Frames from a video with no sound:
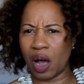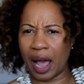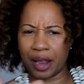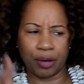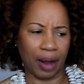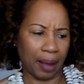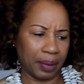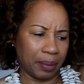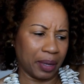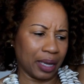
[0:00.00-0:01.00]
I grabbed
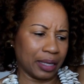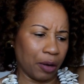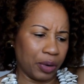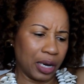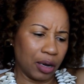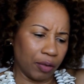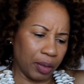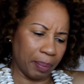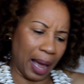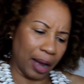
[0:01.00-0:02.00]
it because I really love the
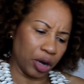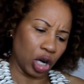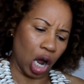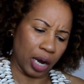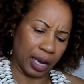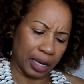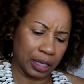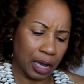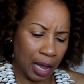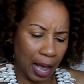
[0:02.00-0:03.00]
pattern on it,
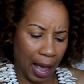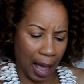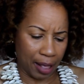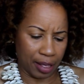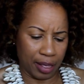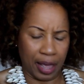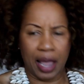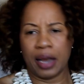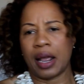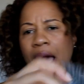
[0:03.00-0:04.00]
and
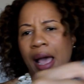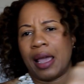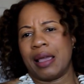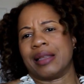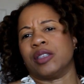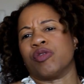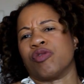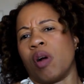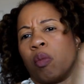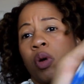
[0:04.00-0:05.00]
then it's
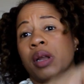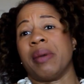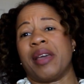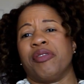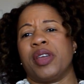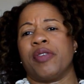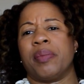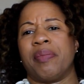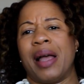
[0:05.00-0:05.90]
from one of my favorite